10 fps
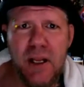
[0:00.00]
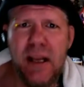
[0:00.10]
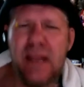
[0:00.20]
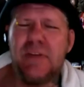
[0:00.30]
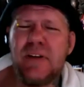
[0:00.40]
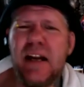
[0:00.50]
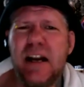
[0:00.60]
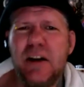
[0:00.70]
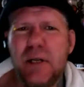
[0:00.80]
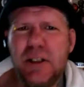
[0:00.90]
Even then, I
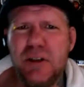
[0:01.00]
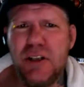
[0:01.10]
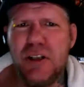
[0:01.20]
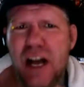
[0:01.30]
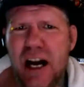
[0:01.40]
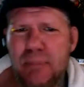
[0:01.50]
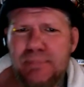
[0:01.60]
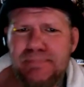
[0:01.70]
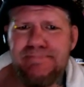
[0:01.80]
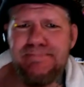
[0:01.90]
don't want to do the job.
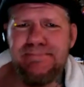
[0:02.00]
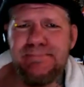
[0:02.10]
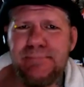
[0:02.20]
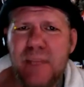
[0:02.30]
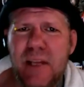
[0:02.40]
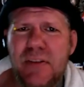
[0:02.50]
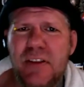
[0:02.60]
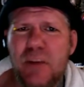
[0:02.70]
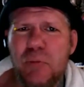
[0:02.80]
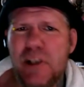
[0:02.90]
Even
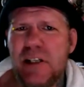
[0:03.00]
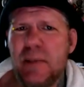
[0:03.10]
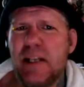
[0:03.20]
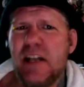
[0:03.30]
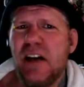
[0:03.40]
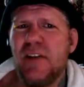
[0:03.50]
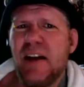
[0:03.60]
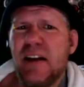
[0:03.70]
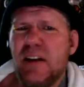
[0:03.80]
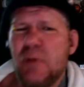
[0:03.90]
thumb wrestling myself,
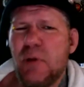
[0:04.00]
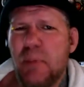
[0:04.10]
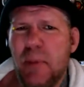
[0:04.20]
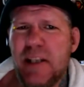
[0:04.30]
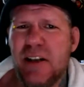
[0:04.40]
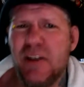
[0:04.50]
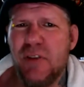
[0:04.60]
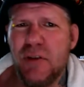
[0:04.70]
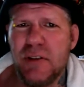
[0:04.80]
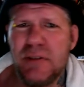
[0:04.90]
I didn't want to put myself
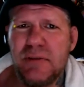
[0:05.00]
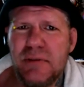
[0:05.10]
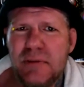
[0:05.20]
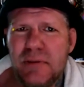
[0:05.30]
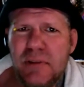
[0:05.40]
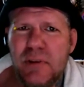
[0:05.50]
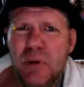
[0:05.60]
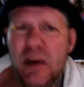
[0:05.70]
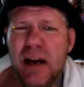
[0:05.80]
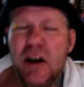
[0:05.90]
over.
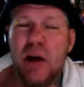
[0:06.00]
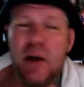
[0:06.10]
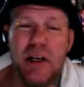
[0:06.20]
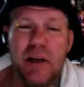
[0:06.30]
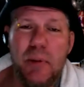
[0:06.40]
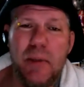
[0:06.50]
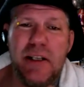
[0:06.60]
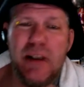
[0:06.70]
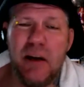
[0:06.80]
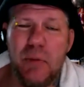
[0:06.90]
Well, I know I wanted
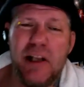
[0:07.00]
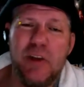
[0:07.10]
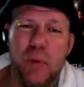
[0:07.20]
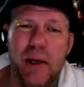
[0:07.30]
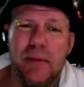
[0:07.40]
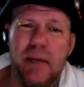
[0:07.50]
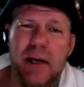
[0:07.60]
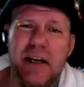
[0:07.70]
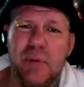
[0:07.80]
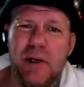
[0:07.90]
to win, but I
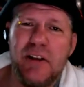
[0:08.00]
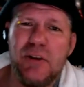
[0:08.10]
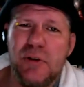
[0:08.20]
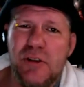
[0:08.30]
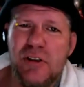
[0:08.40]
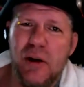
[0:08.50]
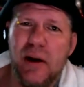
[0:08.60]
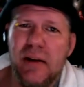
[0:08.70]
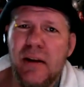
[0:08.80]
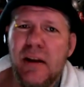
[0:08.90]
didn't want to lose, so
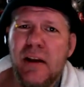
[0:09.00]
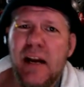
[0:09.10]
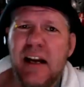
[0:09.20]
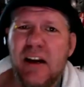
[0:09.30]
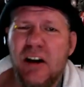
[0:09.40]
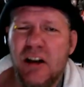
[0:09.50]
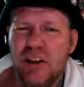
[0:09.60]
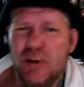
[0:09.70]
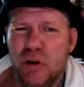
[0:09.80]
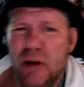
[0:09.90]
I had to call a
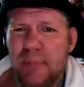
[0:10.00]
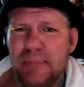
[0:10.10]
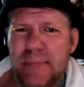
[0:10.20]
draw.